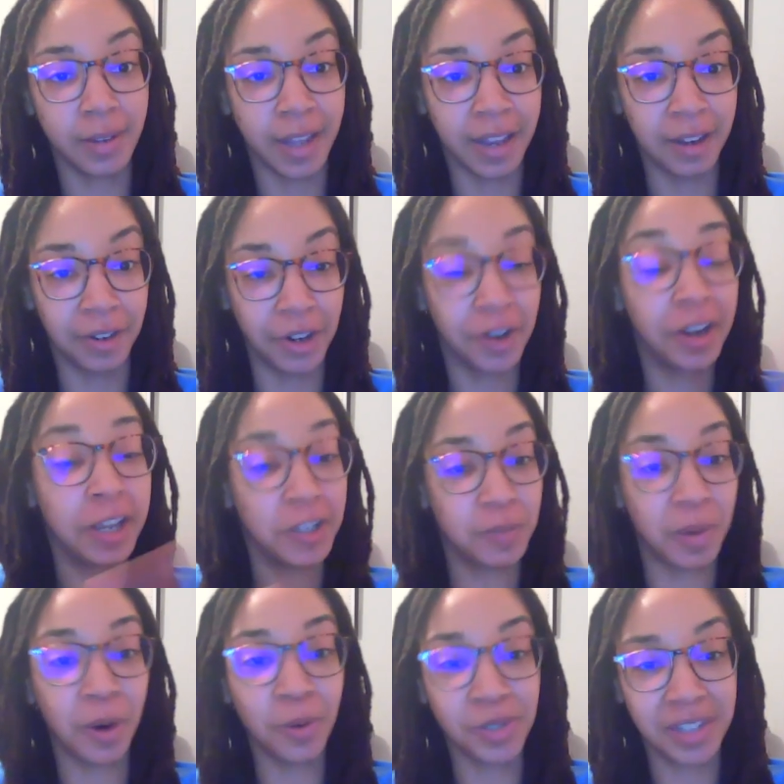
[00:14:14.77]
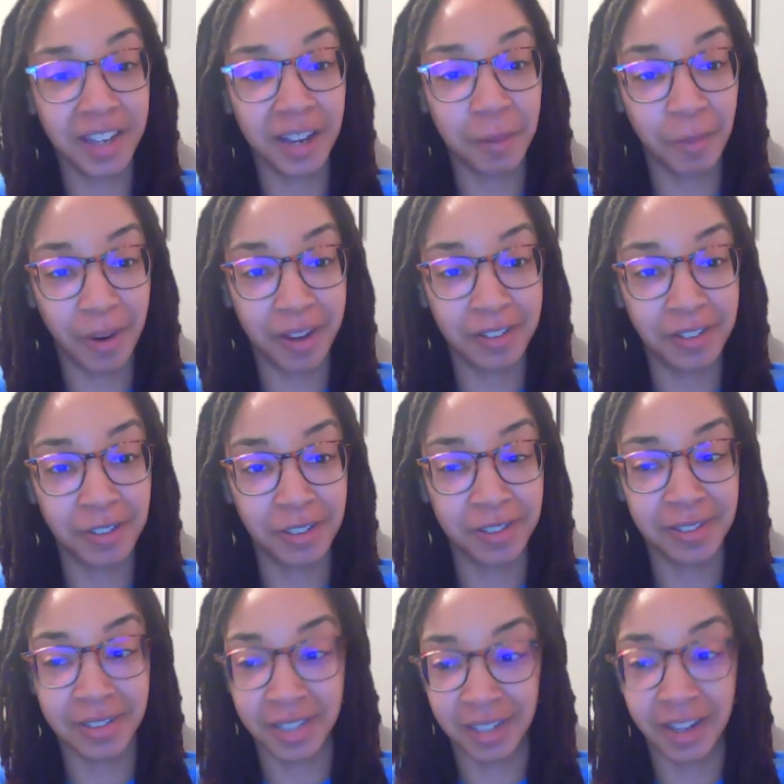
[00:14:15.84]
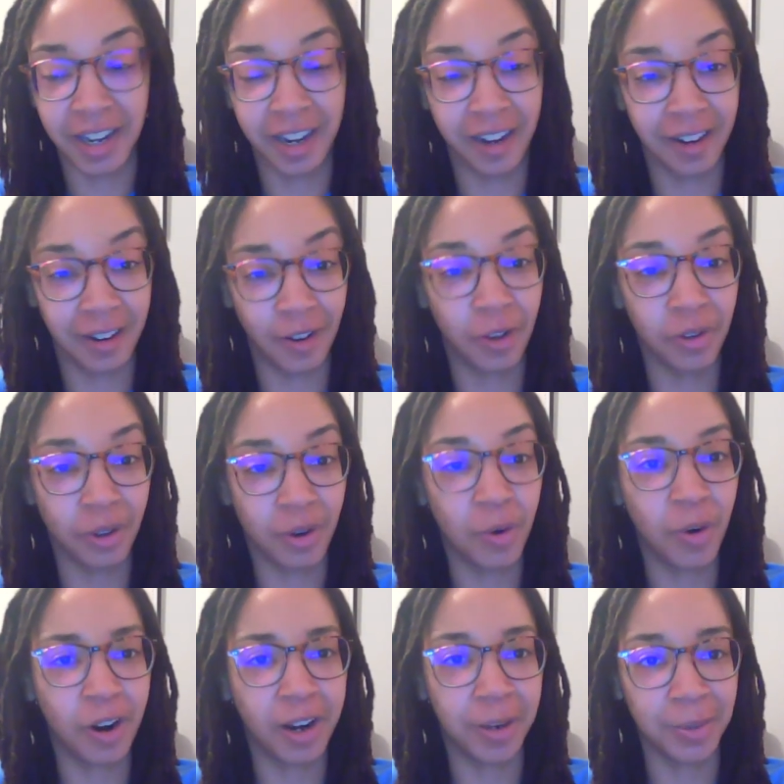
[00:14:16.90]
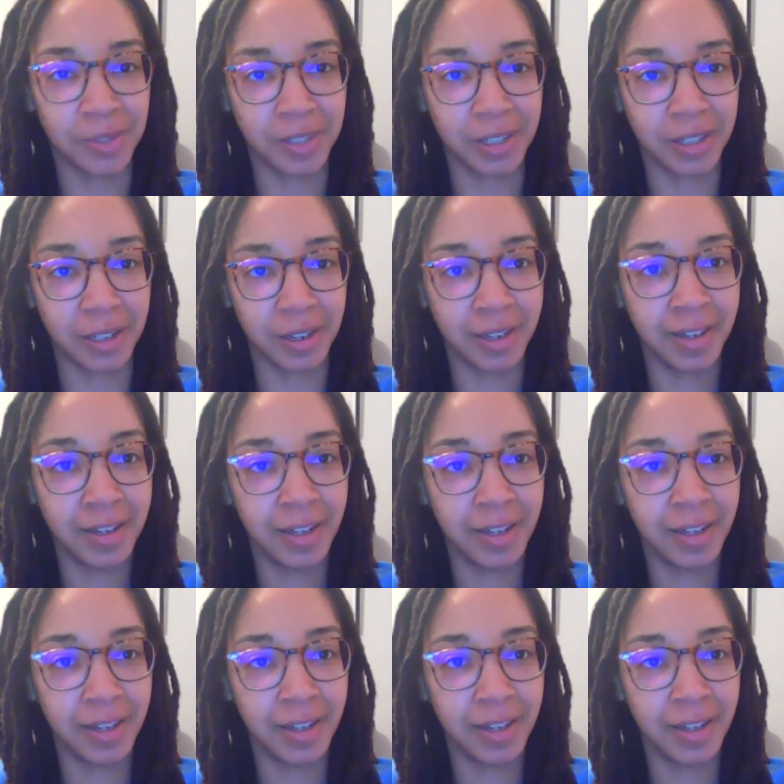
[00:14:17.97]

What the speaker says: And during his post-game presser tonight on the court, I was like,